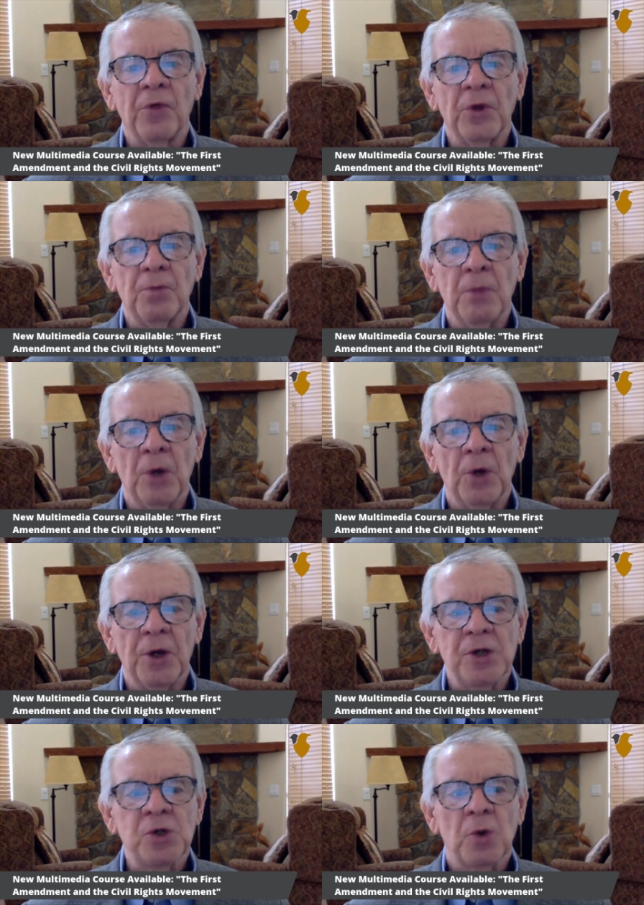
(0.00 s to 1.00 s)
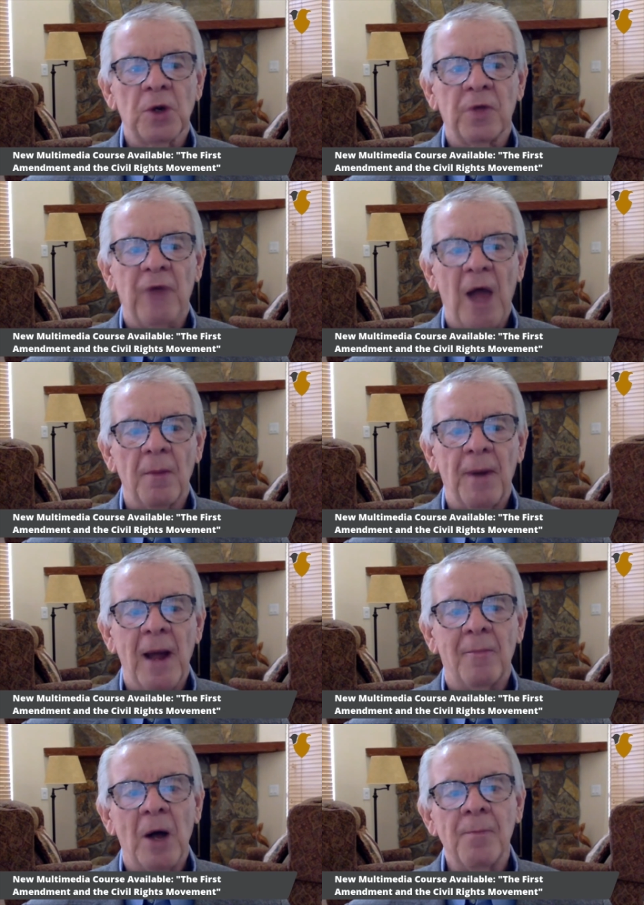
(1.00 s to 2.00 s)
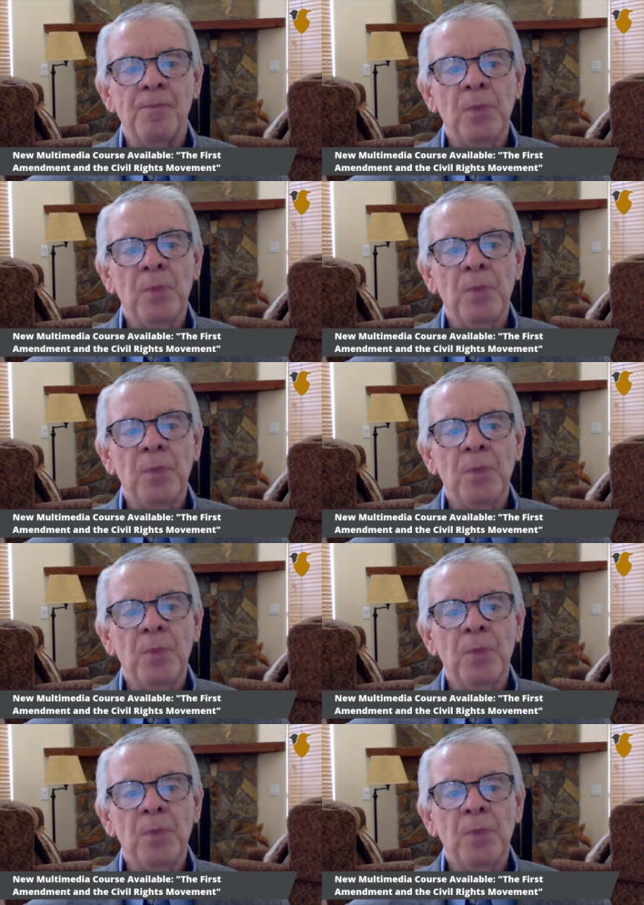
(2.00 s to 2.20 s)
for the Middle District of Alabama.